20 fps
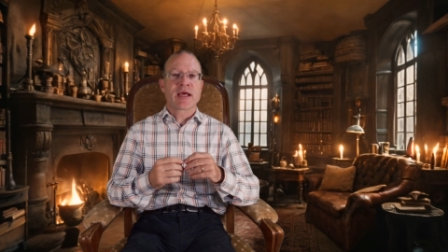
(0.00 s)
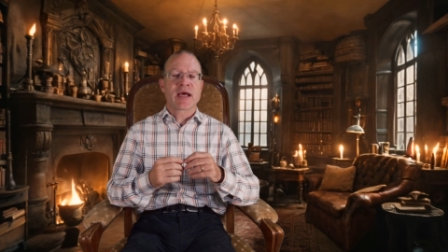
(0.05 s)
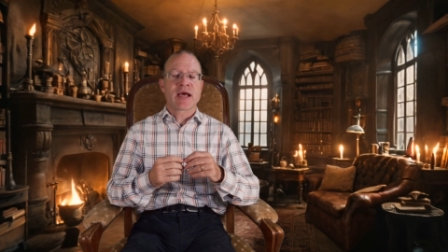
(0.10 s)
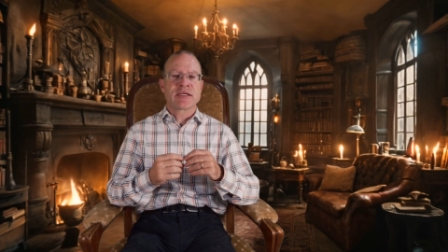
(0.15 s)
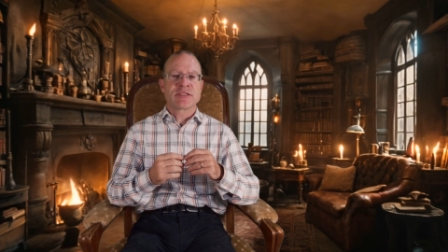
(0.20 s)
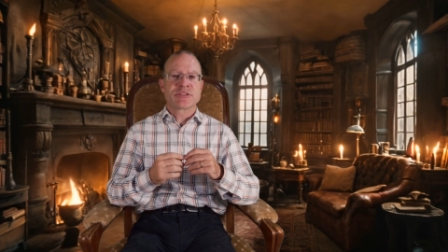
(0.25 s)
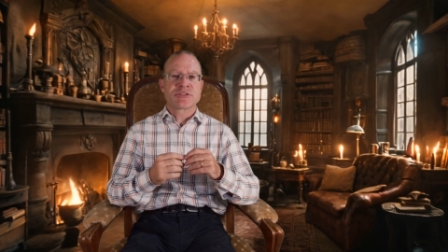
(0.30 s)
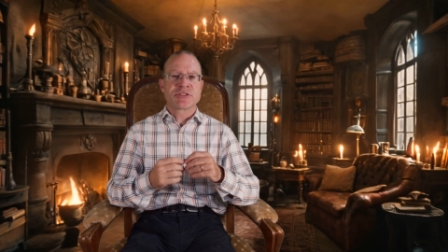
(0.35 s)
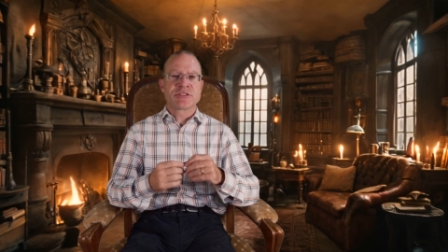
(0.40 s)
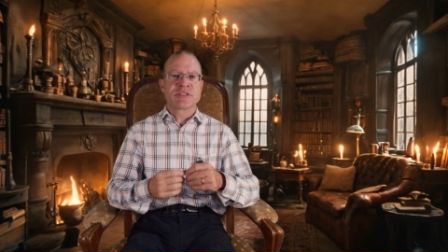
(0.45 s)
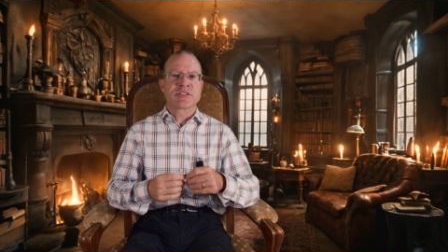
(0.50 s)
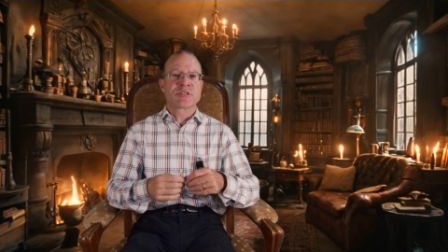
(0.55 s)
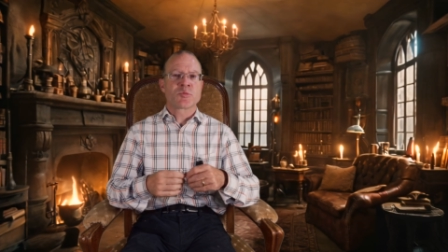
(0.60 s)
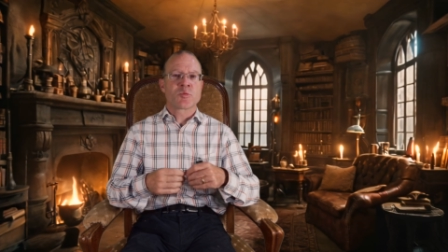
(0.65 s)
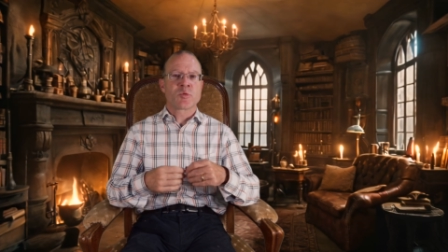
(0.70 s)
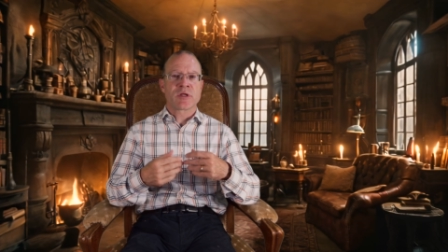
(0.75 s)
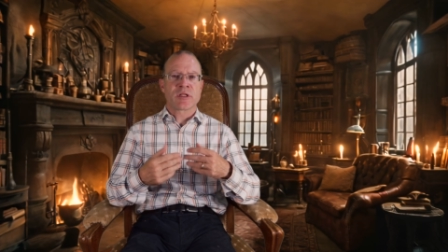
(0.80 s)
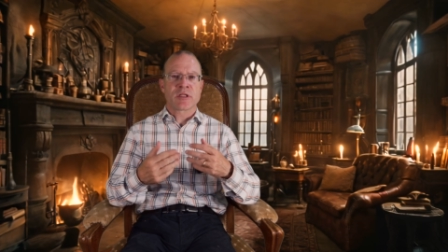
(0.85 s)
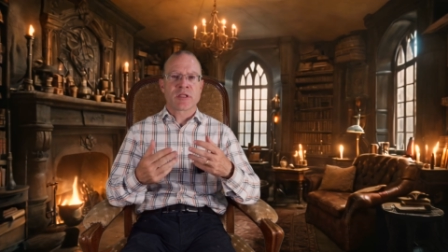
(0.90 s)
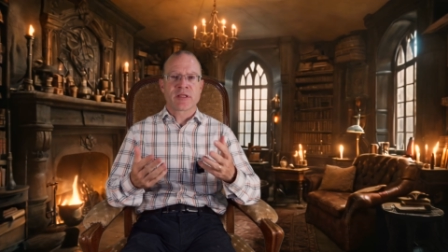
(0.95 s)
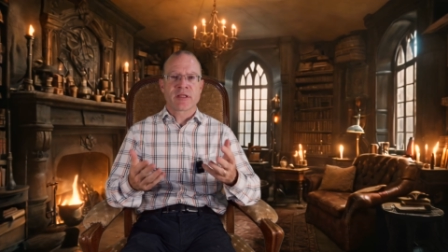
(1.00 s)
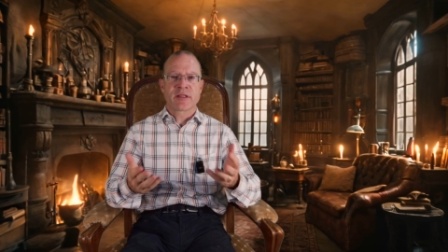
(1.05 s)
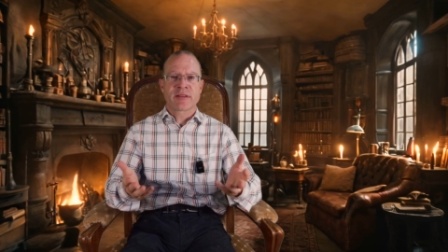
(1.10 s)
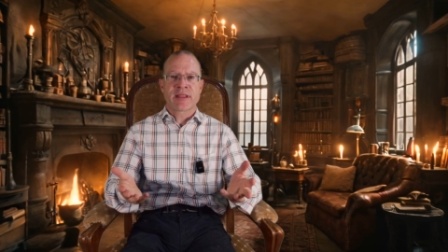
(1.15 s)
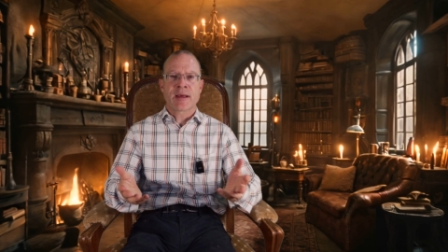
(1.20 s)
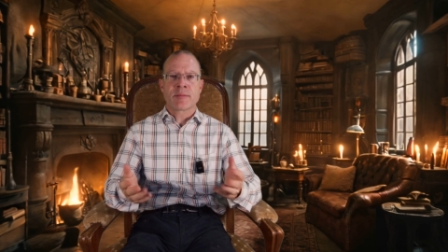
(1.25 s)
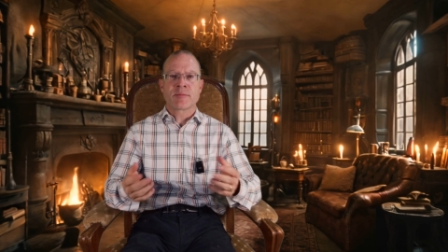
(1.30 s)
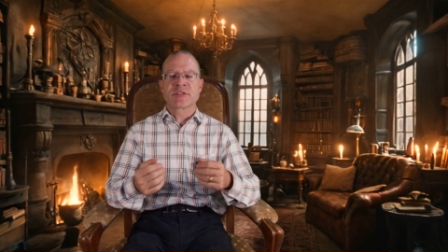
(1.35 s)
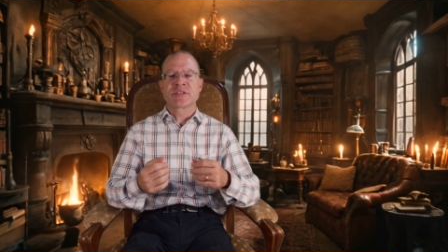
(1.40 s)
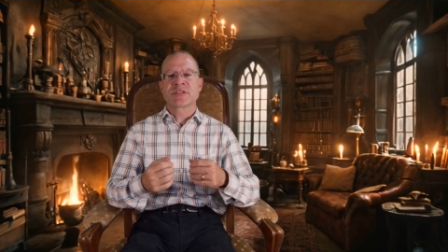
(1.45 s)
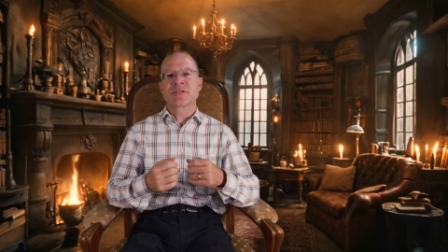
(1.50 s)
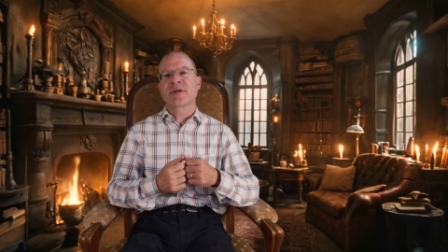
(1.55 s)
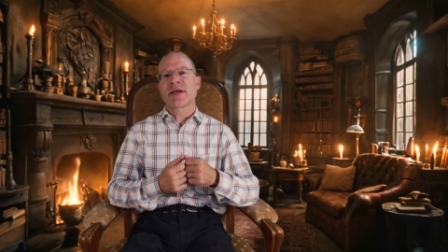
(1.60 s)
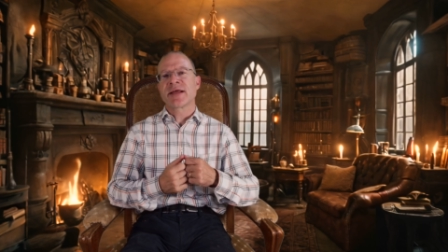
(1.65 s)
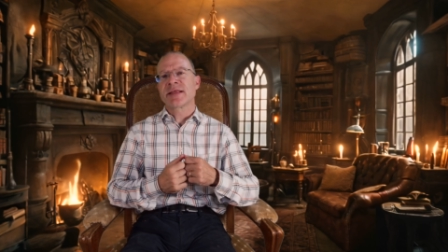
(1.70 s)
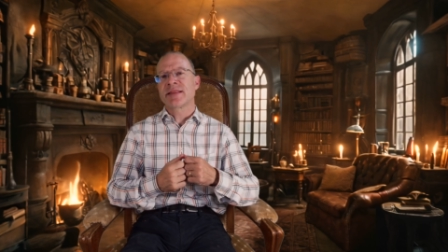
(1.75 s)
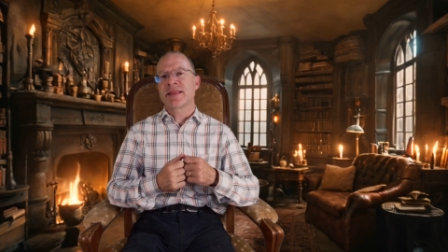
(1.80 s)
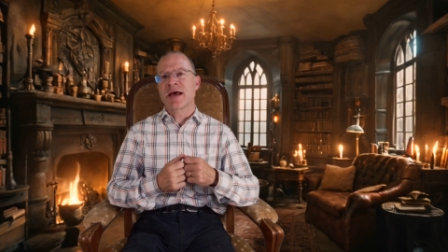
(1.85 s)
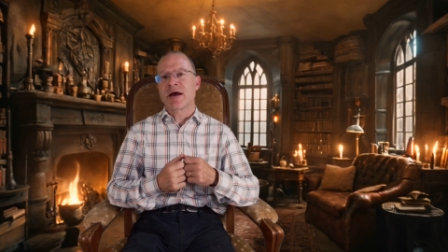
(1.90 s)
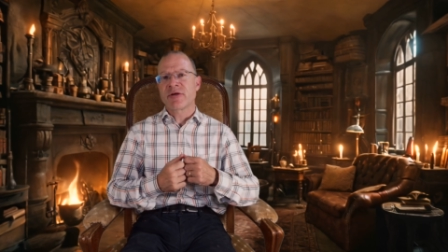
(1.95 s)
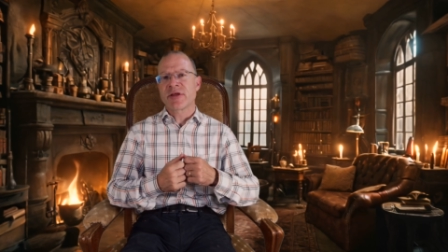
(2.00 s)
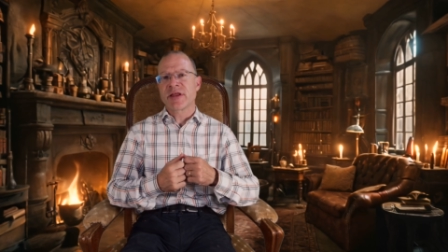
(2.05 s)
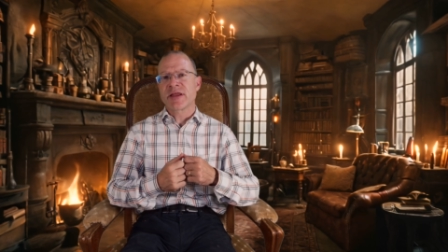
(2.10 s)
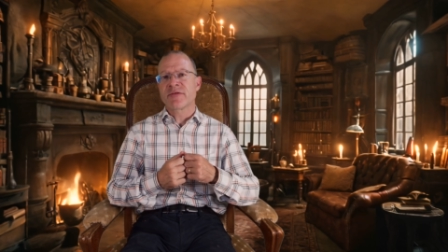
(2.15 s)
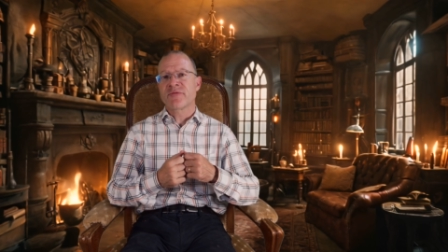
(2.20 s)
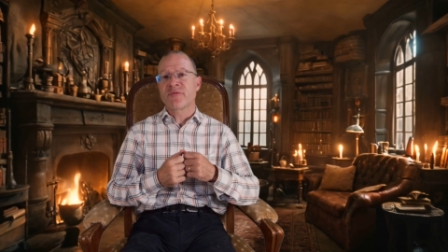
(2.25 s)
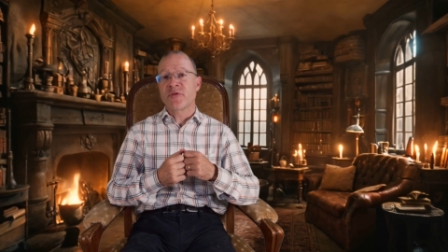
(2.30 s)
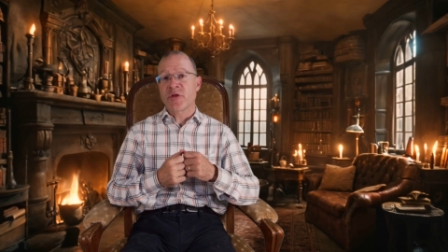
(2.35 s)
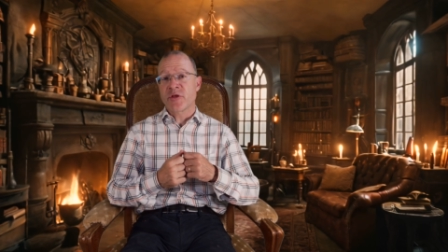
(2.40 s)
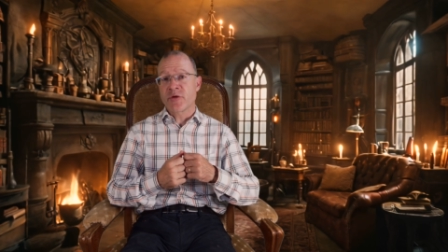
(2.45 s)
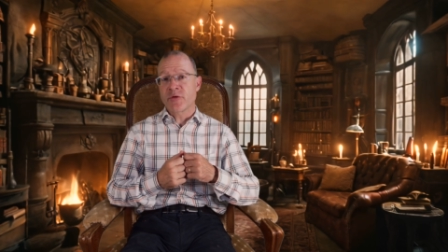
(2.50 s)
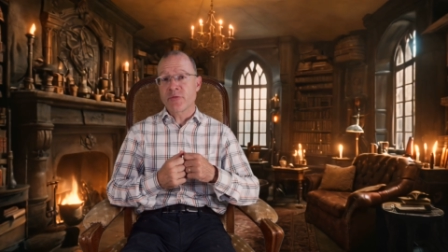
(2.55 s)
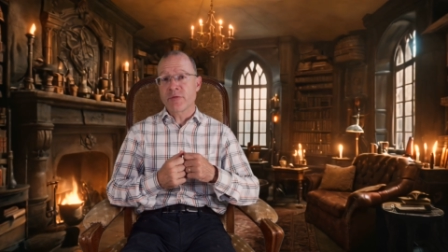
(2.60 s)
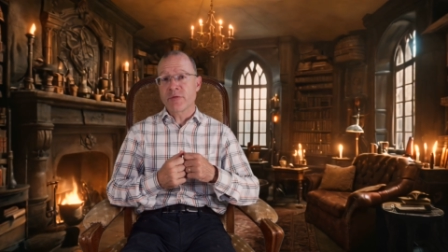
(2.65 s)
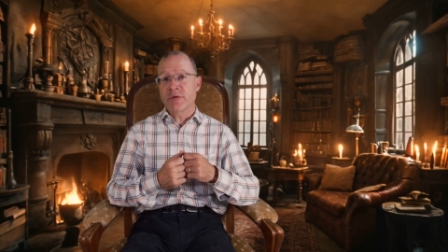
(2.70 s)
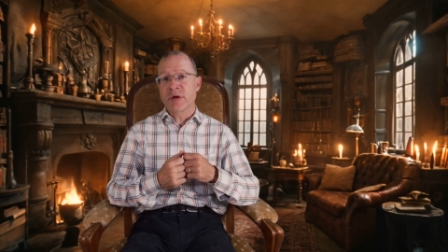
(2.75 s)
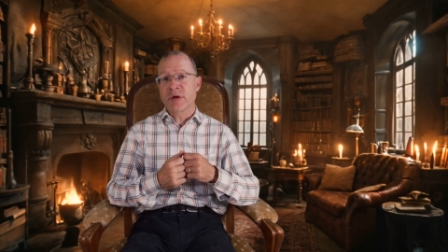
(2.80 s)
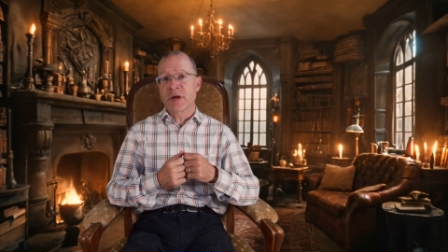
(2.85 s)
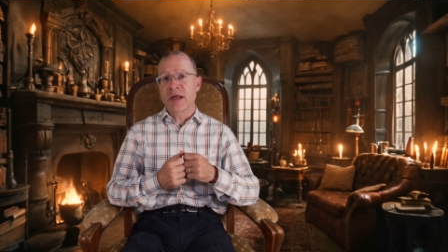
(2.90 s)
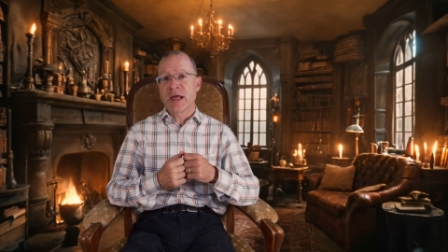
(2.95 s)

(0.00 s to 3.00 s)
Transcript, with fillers: I just will demonstrate now here for you,